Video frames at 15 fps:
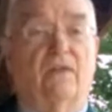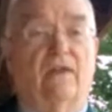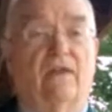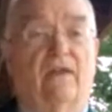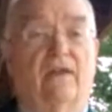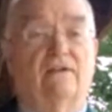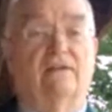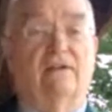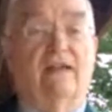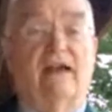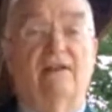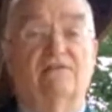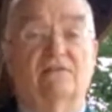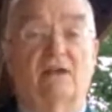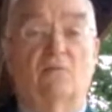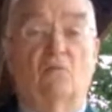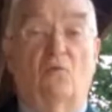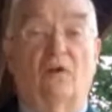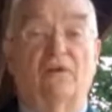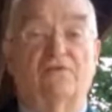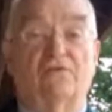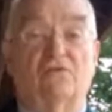And the concept
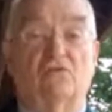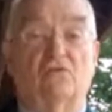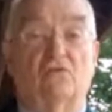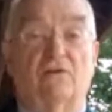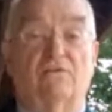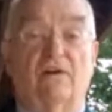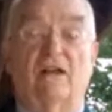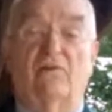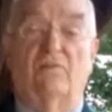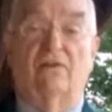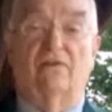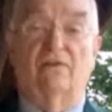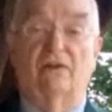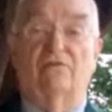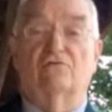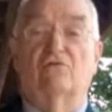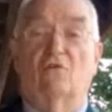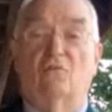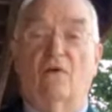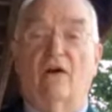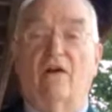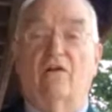was to develop an industrial
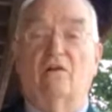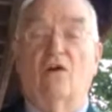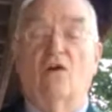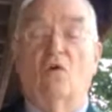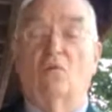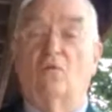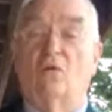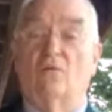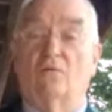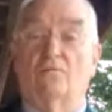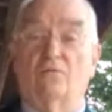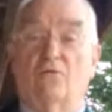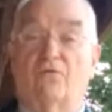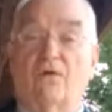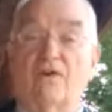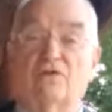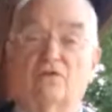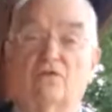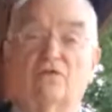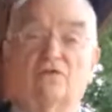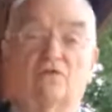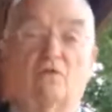park where
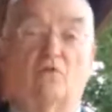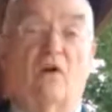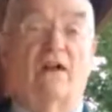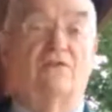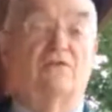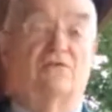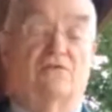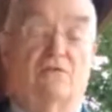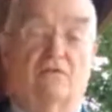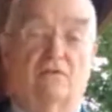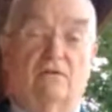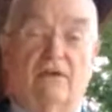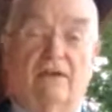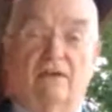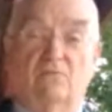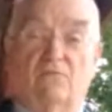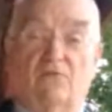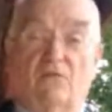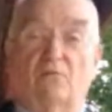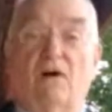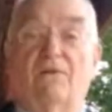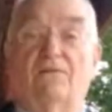professionals from Rochester and from
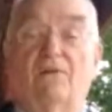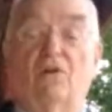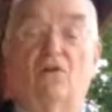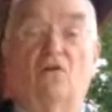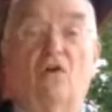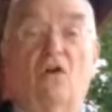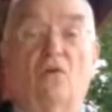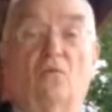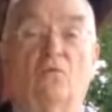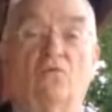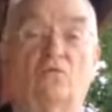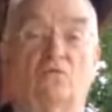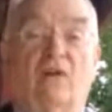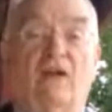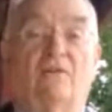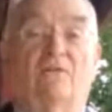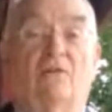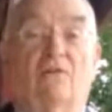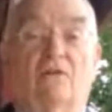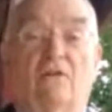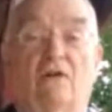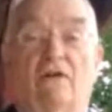Buffalo would
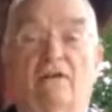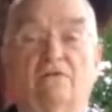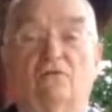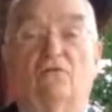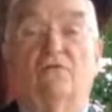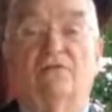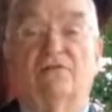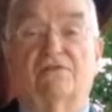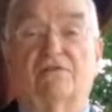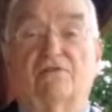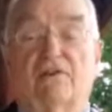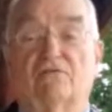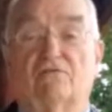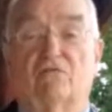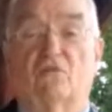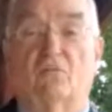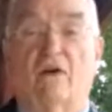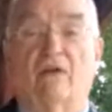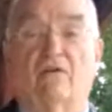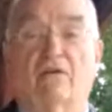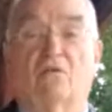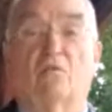travel to this industrial
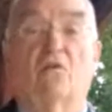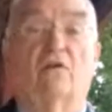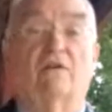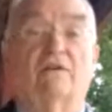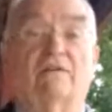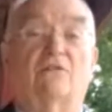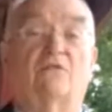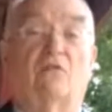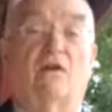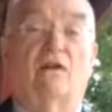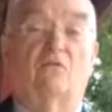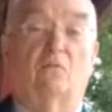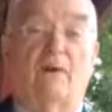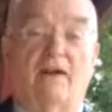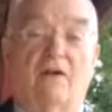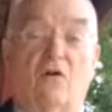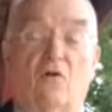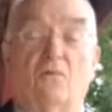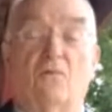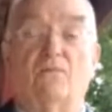park and work and then travel back home.